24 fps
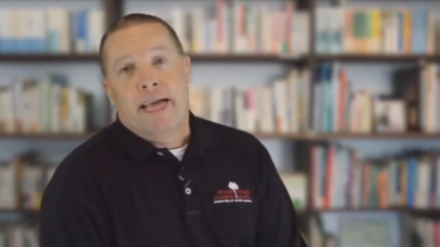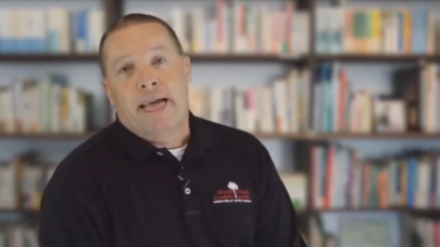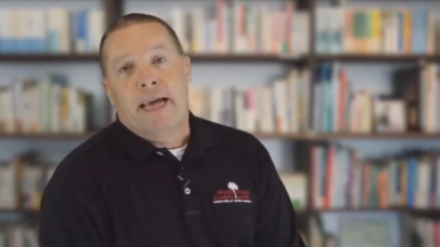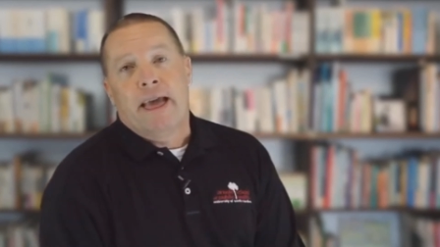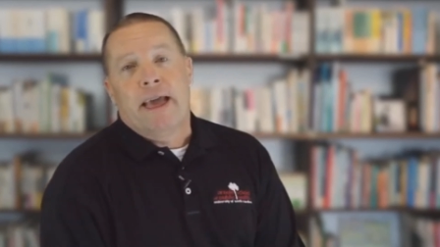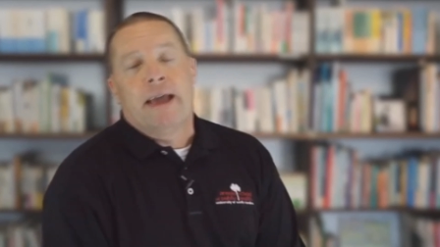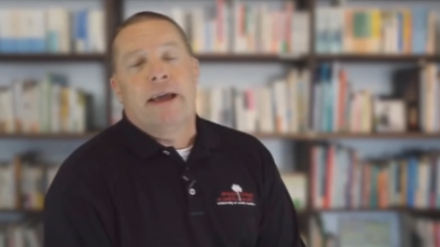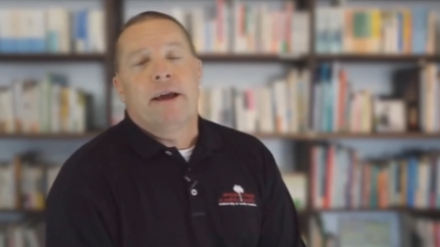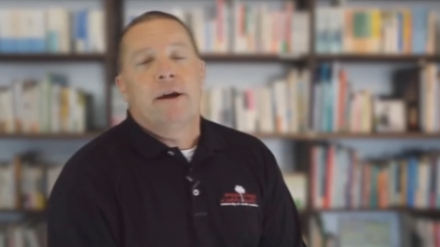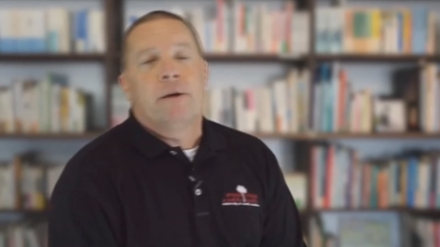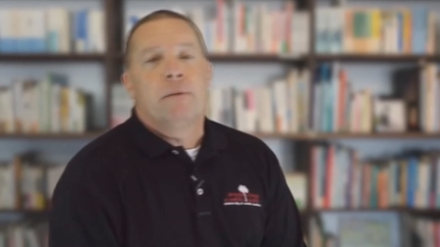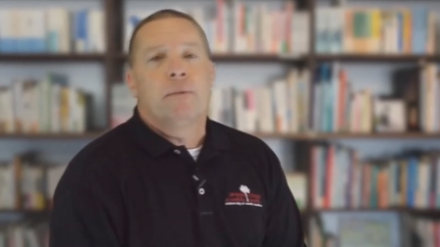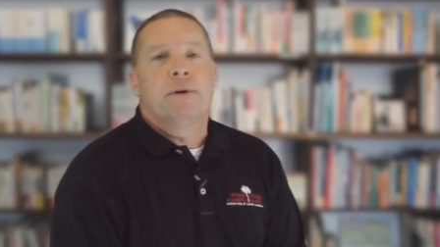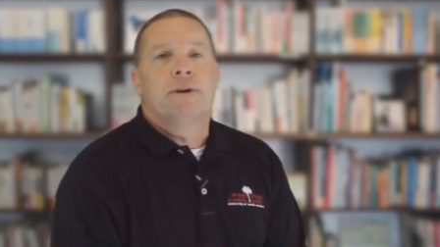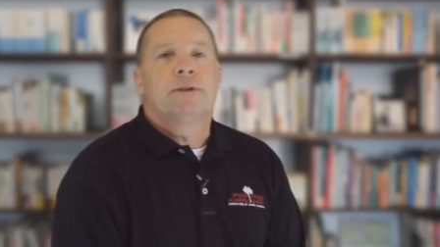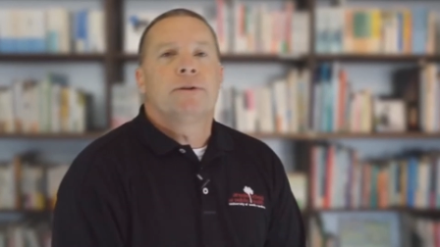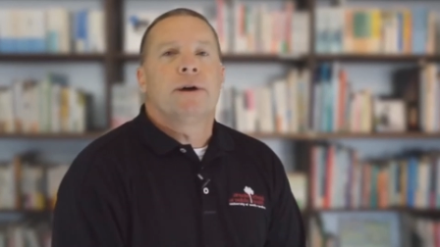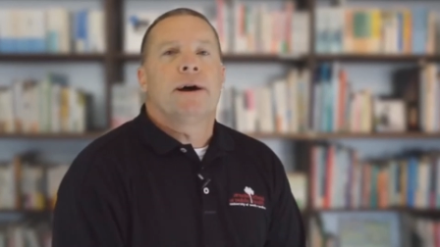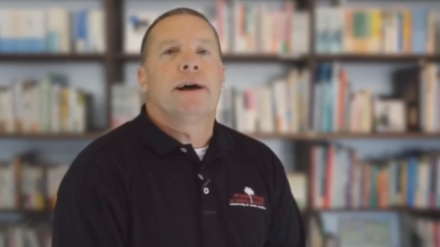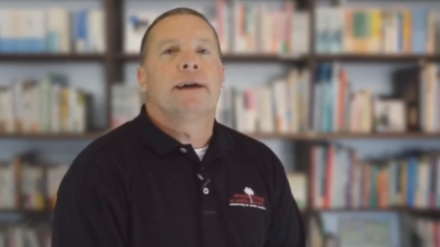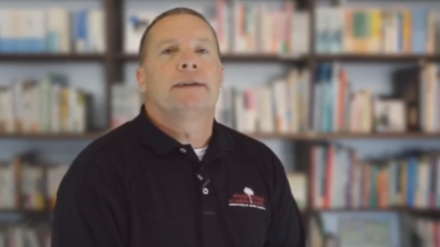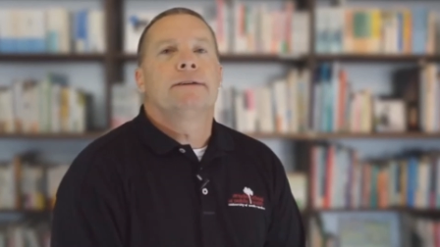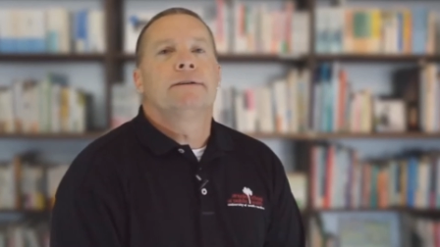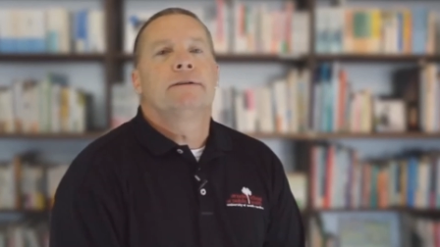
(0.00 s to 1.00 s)
And we
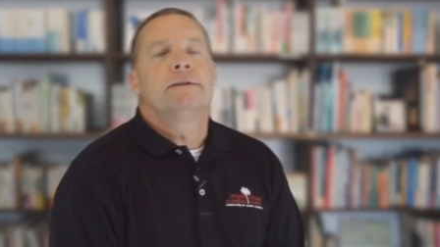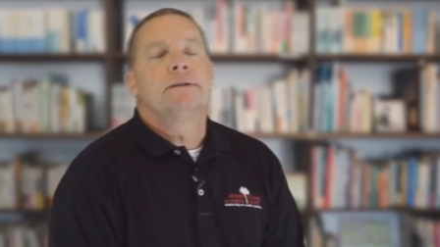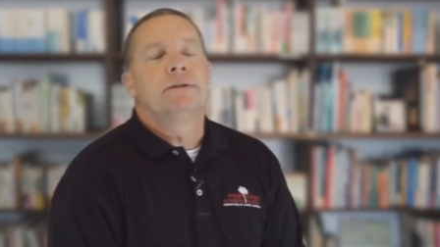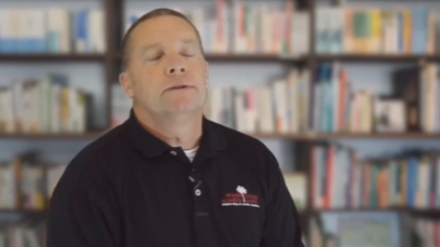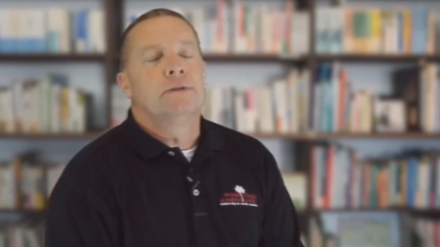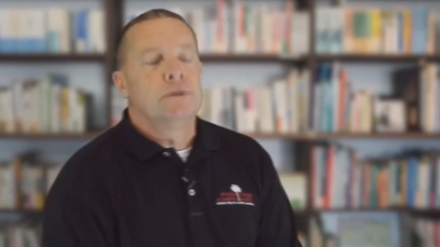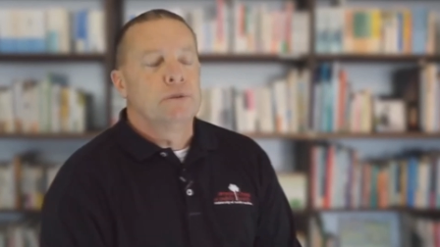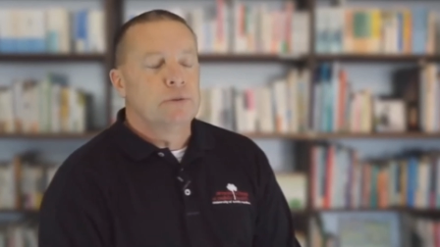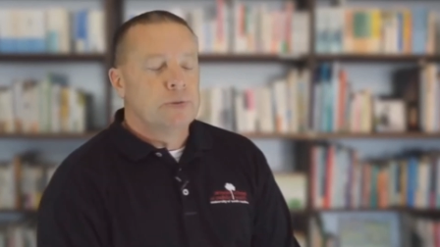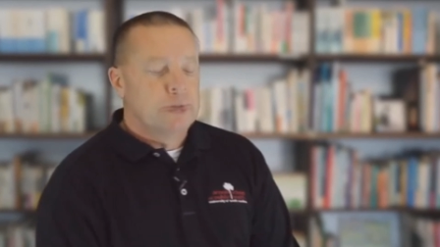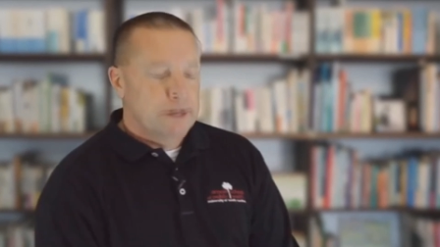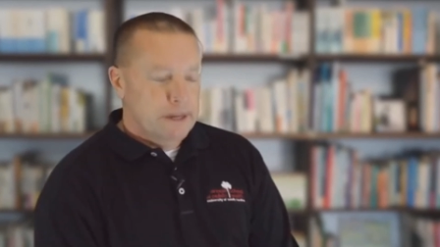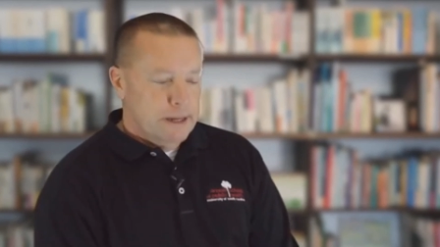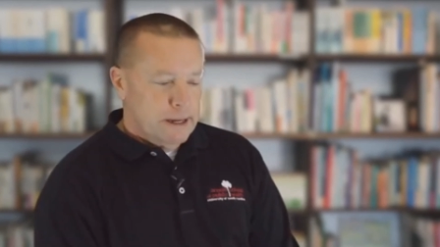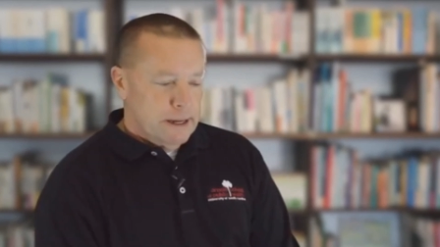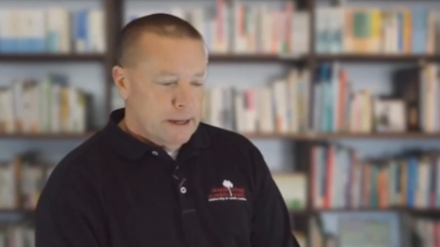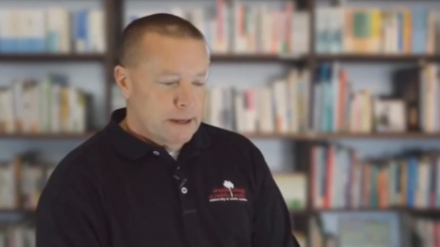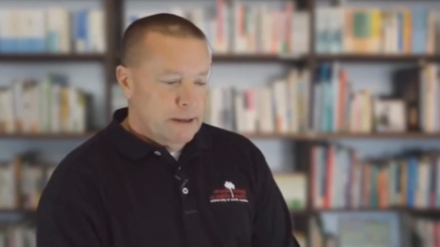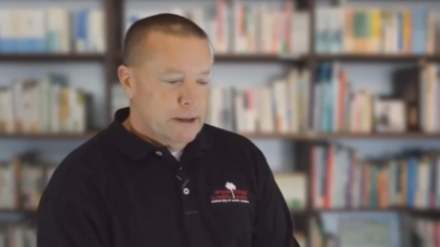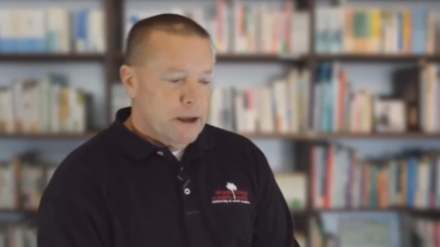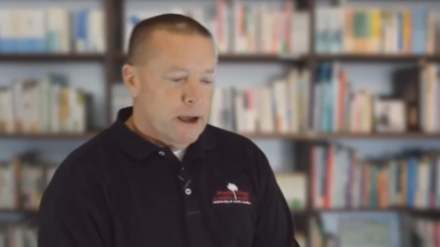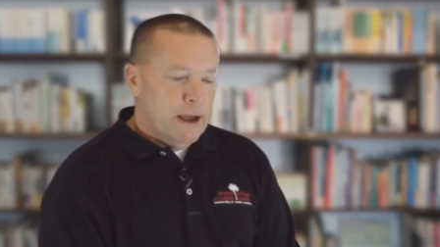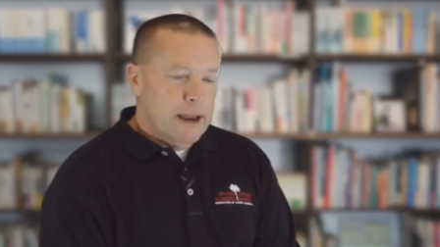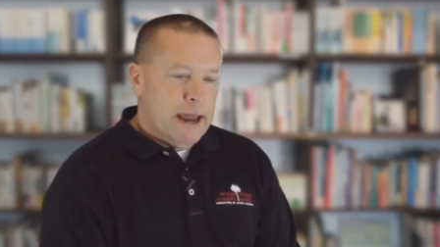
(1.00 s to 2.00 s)
try to
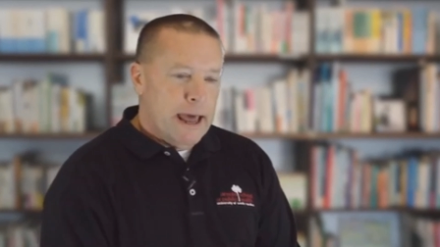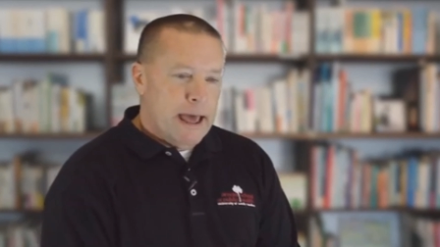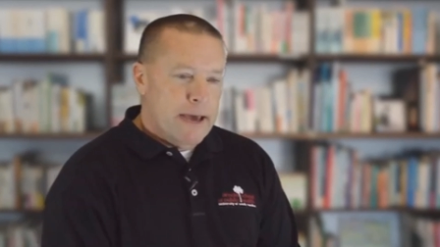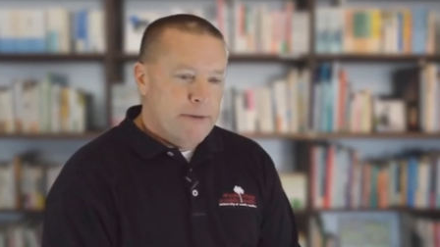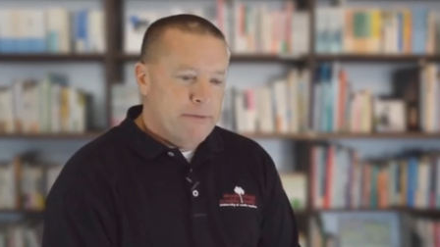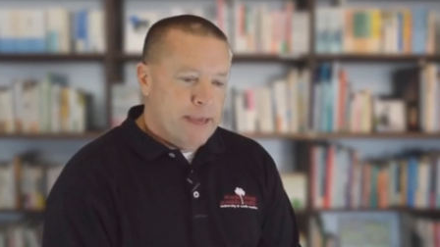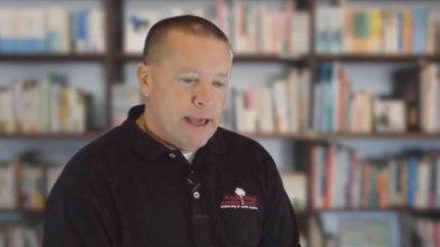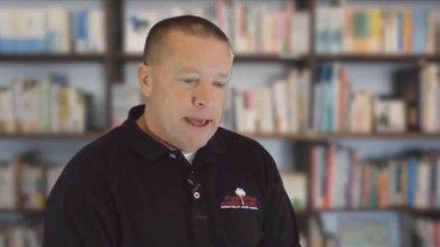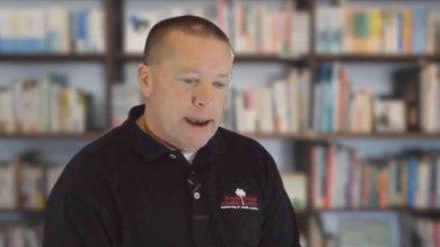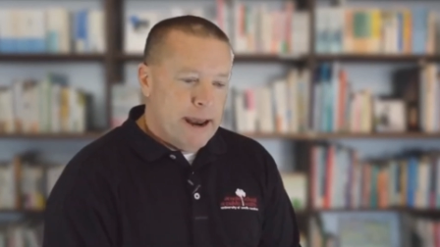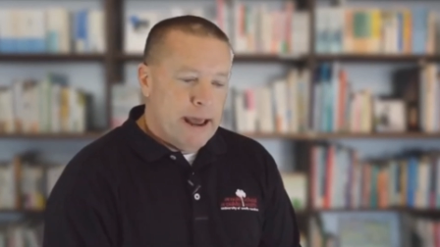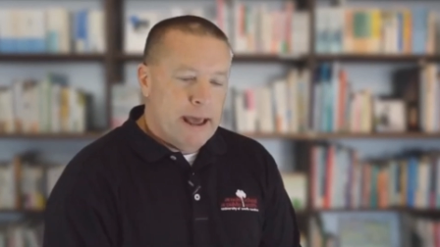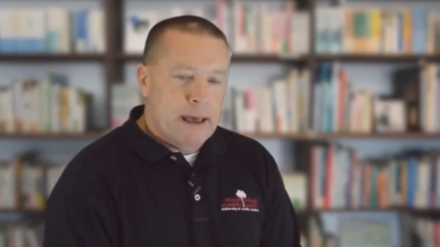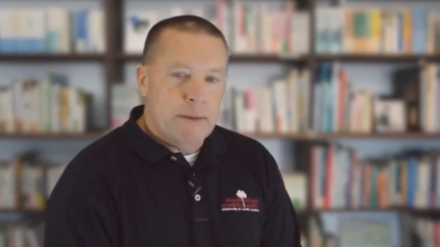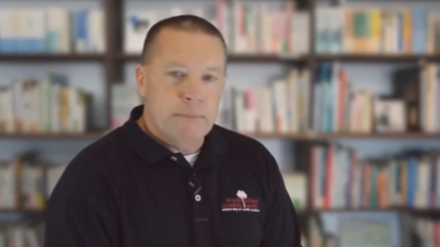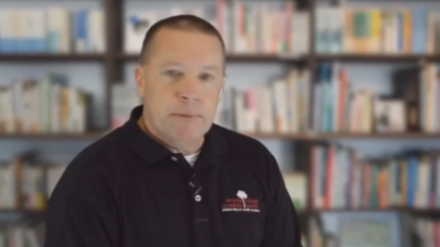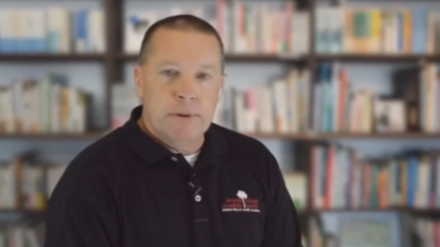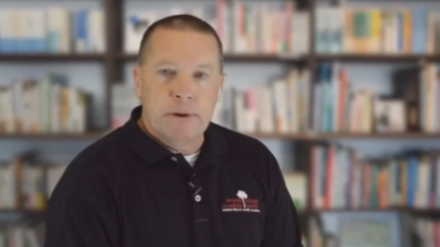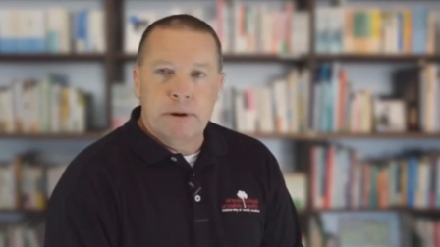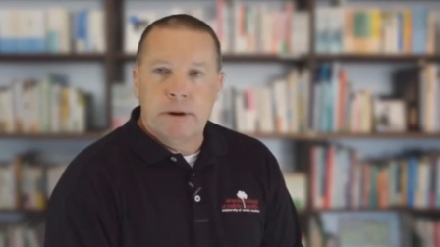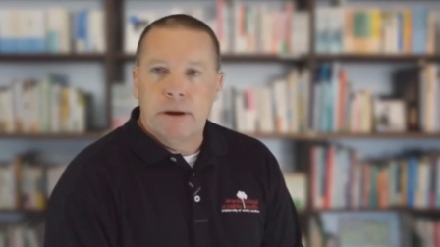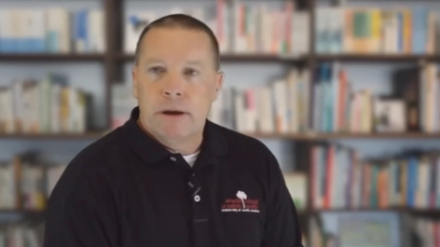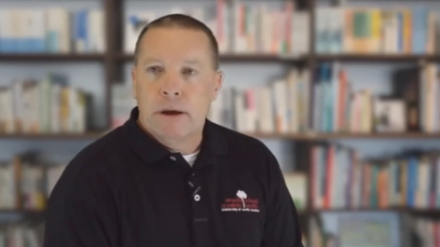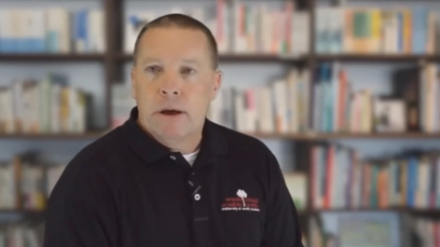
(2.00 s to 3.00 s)
not have that
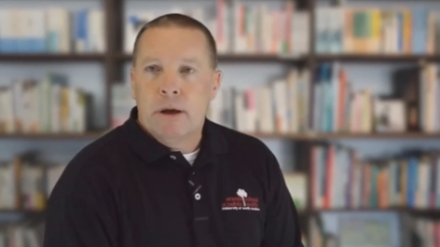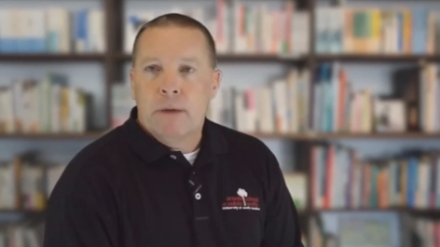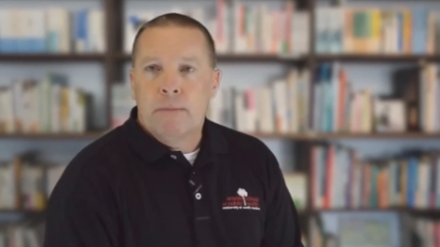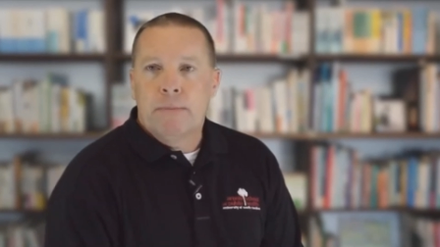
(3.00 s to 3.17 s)
happen